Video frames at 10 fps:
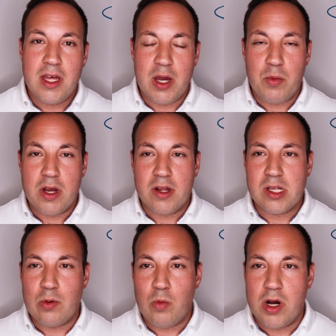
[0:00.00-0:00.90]
And we
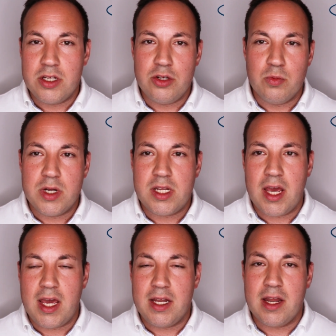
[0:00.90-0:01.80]
also want to
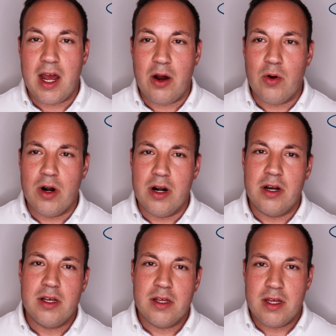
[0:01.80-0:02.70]
retain our